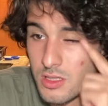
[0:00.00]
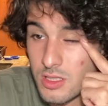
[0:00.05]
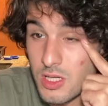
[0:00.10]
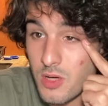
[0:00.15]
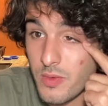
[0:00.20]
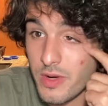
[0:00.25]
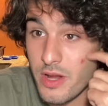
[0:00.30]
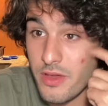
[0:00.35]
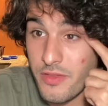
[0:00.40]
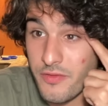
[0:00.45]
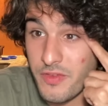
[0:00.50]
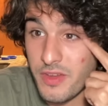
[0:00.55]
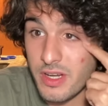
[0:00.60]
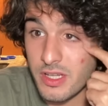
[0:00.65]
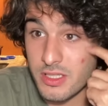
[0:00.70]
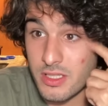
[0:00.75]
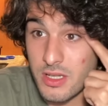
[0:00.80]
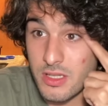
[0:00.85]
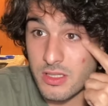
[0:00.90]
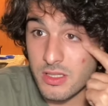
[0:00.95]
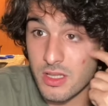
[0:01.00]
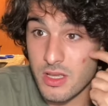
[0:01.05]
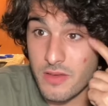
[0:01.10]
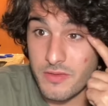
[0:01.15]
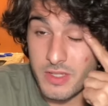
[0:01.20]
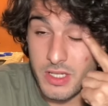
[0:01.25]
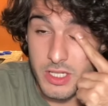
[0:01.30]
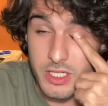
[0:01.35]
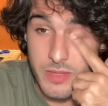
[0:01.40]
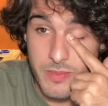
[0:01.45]
So we know the Phoenix Suns love
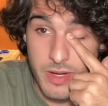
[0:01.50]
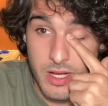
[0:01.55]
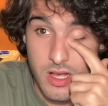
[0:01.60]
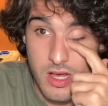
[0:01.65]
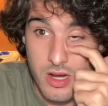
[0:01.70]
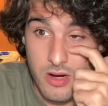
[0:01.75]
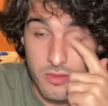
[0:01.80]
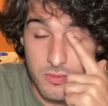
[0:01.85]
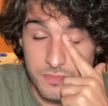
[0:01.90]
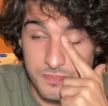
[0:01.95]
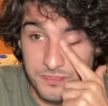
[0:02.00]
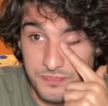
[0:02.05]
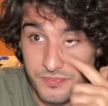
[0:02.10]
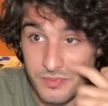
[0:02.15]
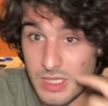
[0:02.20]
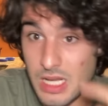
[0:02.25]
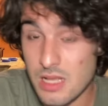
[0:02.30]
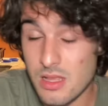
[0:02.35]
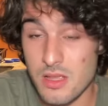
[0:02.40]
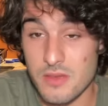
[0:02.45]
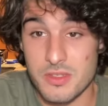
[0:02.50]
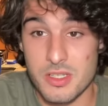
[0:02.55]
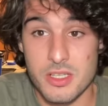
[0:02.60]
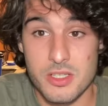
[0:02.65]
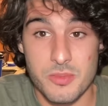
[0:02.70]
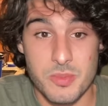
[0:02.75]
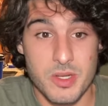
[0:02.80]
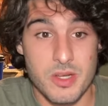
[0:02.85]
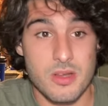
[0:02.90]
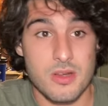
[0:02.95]
TJ McConnell. I love
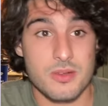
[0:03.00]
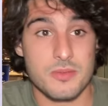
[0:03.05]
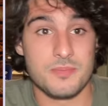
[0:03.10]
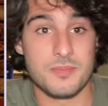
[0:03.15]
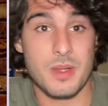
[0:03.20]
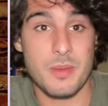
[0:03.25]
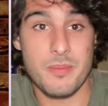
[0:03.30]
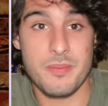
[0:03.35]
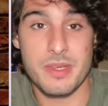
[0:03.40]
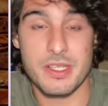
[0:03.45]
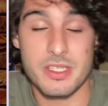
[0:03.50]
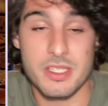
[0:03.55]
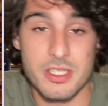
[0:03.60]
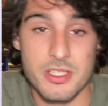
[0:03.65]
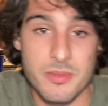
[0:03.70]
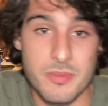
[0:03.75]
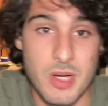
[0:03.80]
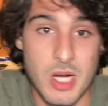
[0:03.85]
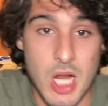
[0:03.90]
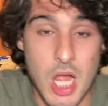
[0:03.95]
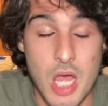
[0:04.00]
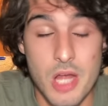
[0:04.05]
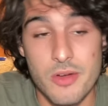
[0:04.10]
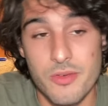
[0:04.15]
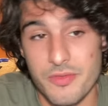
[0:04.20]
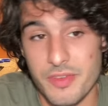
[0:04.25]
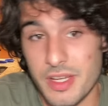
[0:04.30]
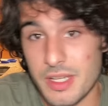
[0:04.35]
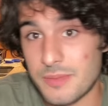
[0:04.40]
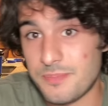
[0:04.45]
TJ McConnell. I'm a big TJ
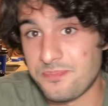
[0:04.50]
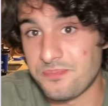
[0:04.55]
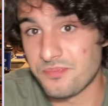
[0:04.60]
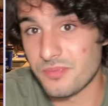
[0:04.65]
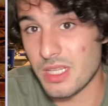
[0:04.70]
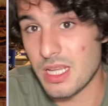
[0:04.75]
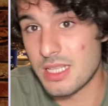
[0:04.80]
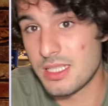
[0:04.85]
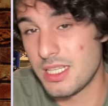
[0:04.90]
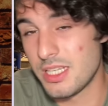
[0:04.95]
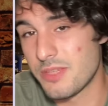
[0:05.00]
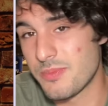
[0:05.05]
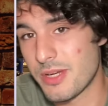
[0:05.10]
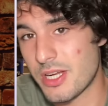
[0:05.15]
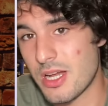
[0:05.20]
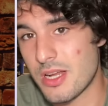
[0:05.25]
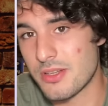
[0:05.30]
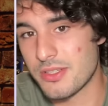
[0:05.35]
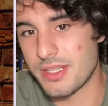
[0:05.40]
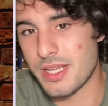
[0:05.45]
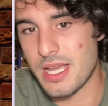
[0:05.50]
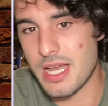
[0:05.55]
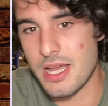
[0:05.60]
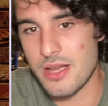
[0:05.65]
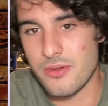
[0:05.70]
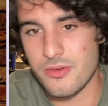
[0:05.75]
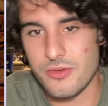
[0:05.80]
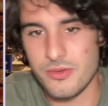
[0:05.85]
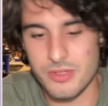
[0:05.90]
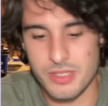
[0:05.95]
McConnell fan. And TJ McConnell's a guy
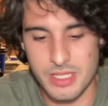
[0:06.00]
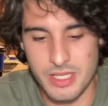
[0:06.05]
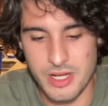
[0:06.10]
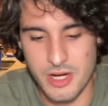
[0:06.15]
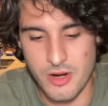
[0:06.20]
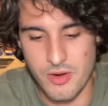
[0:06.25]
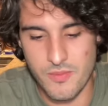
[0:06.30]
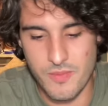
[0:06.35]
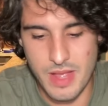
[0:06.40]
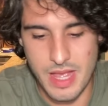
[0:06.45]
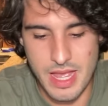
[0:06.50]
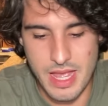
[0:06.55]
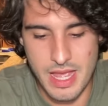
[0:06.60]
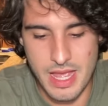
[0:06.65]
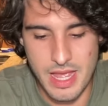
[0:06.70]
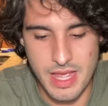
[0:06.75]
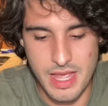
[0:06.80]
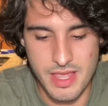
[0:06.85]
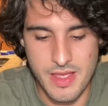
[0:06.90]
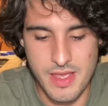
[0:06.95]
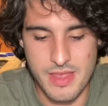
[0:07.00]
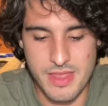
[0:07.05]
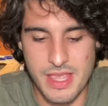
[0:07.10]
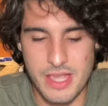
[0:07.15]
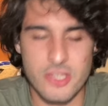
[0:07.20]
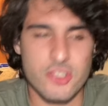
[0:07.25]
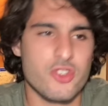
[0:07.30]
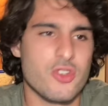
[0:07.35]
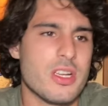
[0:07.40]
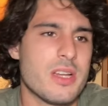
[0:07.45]
who's, you know, the
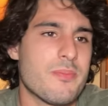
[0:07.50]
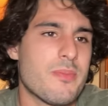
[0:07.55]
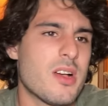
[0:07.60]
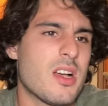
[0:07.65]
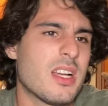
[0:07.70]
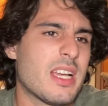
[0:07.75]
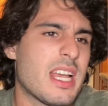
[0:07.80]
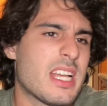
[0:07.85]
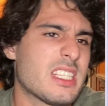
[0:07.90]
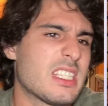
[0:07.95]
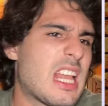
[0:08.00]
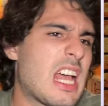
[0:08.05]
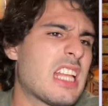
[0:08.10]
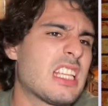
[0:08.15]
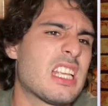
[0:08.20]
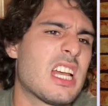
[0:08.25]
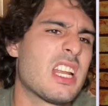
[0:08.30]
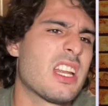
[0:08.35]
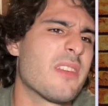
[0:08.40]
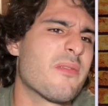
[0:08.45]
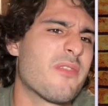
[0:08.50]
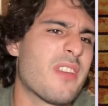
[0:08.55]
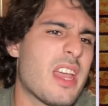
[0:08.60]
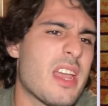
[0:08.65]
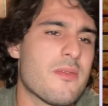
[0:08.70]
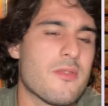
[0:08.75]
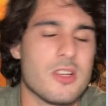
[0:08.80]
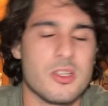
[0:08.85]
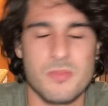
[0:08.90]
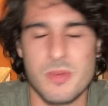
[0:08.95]
injury bug has not done him
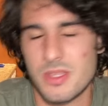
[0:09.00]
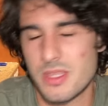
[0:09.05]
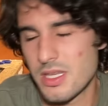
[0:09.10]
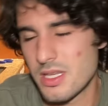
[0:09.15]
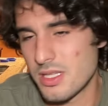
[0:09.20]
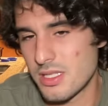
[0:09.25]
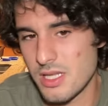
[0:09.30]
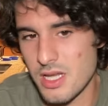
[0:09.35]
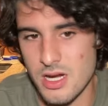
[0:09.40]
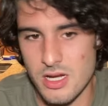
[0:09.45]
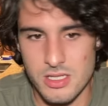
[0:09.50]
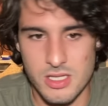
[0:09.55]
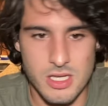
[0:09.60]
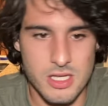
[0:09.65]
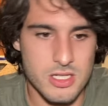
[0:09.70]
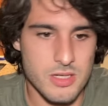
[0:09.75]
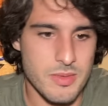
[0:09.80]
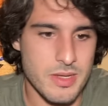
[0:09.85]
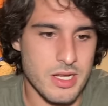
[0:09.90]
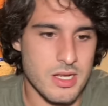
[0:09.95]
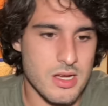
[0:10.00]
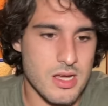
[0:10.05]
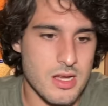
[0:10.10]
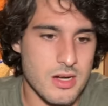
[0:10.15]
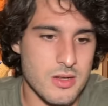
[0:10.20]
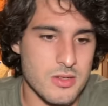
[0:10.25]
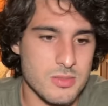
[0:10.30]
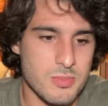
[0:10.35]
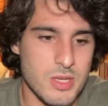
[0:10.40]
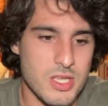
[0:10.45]
favors. But this year, TJ
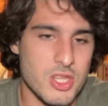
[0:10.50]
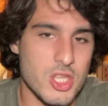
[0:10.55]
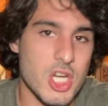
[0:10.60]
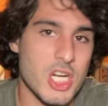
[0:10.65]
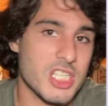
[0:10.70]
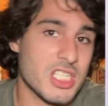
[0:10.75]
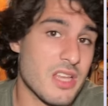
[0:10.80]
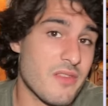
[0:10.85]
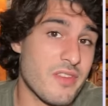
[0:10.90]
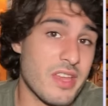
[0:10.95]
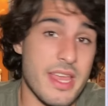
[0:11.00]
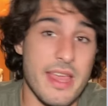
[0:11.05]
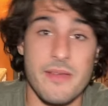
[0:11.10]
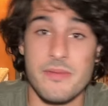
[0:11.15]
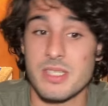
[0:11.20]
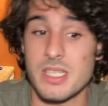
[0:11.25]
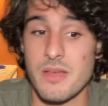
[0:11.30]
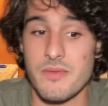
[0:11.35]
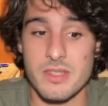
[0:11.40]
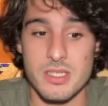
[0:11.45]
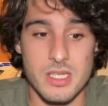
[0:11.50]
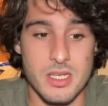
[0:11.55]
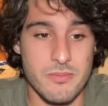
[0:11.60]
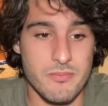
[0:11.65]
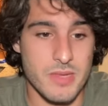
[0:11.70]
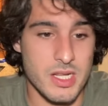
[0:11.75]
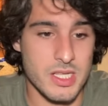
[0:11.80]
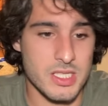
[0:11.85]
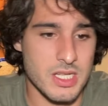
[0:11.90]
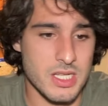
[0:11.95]
McConnell has played 37 games, 17
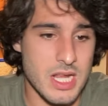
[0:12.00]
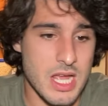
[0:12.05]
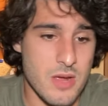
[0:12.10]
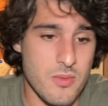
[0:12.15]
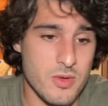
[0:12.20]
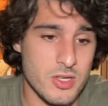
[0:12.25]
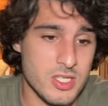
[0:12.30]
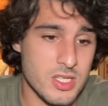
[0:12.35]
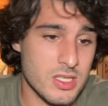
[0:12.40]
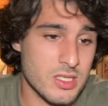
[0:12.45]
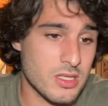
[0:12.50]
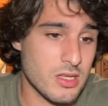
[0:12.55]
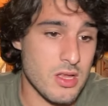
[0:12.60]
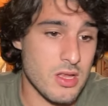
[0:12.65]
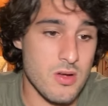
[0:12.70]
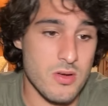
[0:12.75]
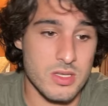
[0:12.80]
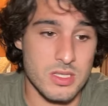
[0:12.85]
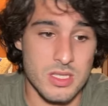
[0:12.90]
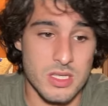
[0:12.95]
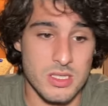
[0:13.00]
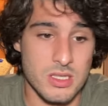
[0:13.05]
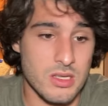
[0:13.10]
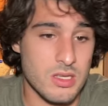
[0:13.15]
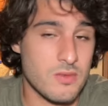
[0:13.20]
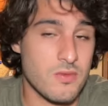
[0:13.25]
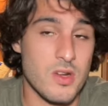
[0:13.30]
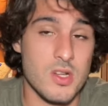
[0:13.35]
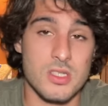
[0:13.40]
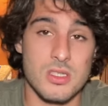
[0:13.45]
minutes a night, which is the lowest since
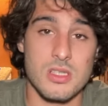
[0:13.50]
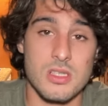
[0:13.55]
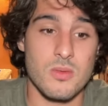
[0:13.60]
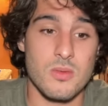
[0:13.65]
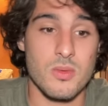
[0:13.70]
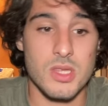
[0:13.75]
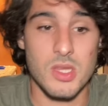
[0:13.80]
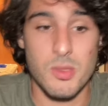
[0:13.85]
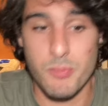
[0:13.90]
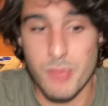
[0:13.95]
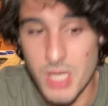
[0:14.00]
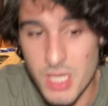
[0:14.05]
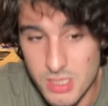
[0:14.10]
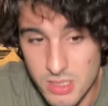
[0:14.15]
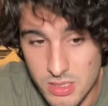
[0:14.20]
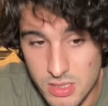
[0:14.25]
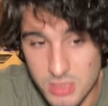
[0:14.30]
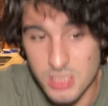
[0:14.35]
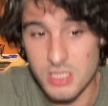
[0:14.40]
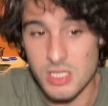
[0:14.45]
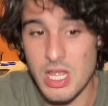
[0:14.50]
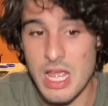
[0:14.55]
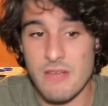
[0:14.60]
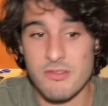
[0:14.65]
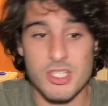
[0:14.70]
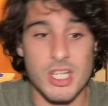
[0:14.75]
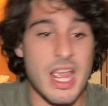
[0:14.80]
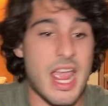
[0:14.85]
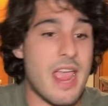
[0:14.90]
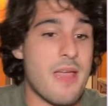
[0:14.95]
his first season with the Pacers. He's
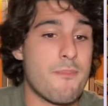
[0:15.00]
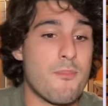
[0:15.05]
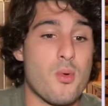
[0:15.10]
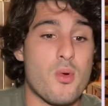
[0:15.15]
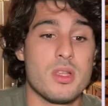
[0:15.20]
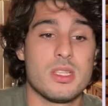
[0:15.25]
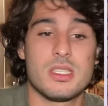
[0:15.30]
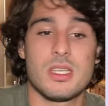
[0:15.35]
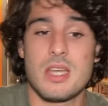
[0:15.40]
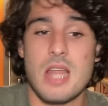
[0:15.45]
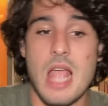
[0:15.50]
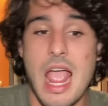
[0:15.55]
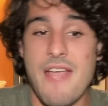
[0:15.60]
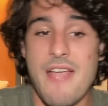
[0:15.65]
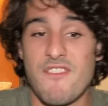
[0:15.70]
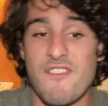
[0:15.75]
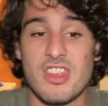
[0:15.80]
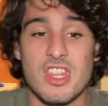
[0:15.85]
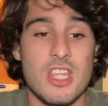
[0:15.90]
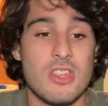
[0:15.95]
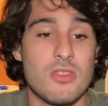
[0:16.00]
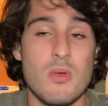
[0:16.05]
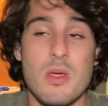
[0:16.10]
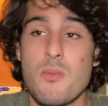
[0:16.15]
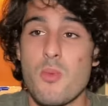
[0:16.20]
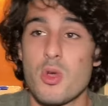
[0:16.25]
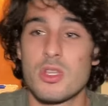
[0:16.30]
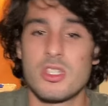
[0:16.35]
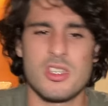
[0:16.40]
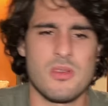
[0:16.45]
averaging 8 points a night,
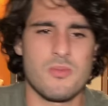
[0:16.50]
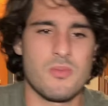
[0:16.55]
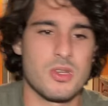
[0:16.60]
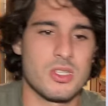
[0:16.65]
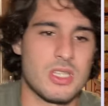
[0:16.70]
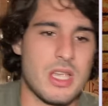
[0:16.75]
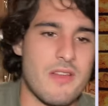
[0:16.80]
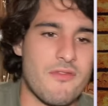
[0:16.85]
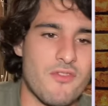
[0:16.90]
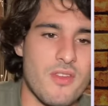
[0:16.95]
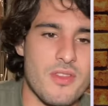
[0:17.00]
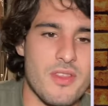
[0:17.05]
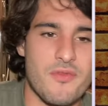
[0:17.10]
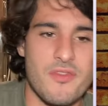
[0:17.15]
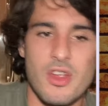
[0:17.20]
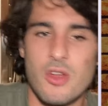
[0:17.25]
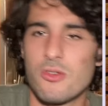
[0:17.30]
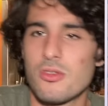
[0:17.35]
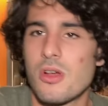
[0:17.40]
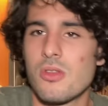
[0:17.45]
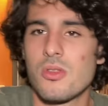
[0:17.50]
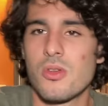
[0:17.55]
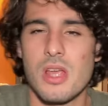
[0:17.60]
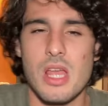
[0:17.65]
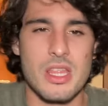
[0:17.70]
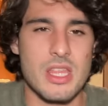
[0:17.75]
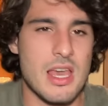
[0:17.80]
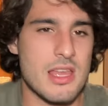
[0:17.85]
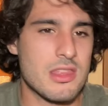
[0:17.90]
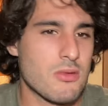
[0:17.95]
53.2% from the field. Don't look
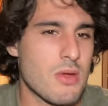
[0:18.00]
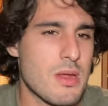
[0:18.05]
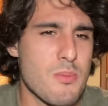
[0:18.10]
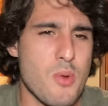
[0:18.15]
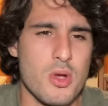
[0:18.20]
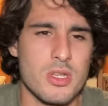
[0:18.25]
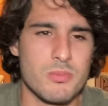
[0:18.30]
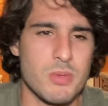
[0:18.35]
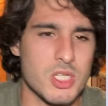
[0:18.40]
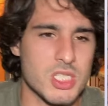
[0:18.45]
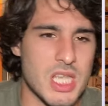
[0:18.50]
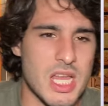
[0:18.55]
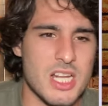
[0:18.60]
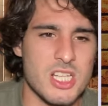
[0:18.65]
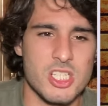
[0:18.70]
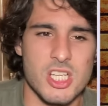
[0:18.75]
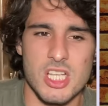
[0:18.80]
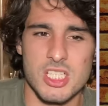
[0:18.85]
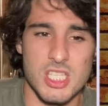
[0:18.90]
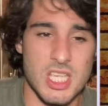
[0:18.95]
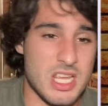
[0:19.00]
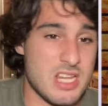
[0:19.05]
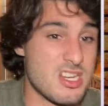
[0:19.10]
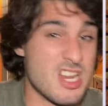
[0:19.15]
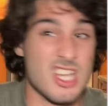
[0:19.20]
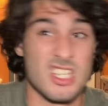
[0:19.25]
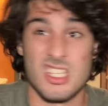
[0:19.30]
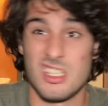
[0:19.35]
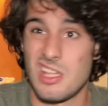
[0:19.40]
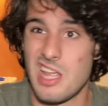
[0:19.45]
at that 3-point percentage because he
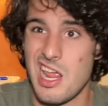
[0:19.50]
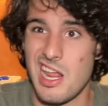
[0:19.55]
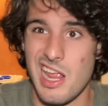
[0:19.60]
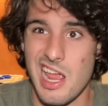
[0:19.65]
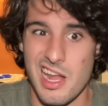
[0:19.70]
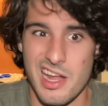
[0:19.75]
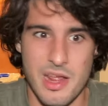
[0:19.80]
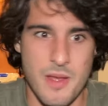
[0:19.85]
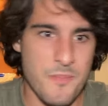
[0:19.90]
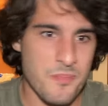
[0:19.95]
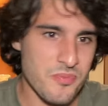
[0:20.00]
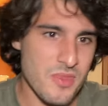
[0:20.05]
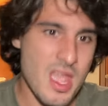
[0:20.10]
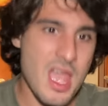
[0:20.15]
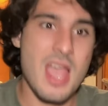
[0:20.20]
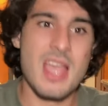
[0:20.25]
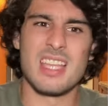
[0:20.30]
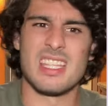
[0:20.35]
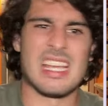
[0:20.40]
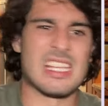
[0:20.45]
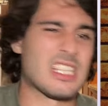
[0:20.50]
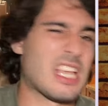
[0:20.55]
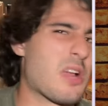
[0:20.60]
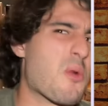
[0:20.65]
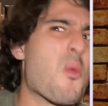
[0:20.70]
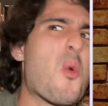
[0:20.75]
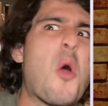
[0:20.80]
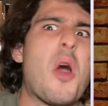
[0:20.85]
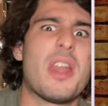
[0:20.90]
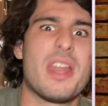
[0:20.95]
doesn't take any. He takes like
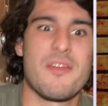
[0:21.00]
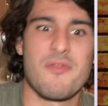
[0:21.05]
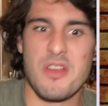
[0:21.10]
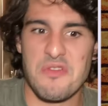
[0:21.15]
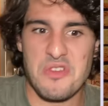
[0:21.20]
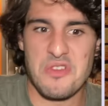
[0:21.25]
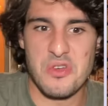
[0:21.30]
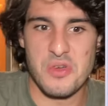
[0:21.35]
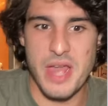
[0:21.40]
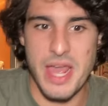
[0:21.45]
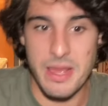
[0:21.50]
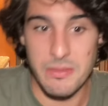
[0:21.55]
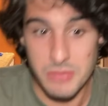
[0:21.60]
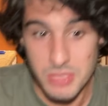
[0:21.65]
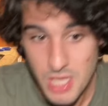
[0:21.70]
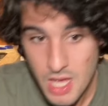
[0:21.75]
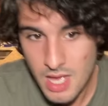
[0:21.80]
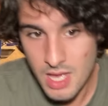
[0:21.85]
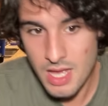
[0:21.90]
one every few games.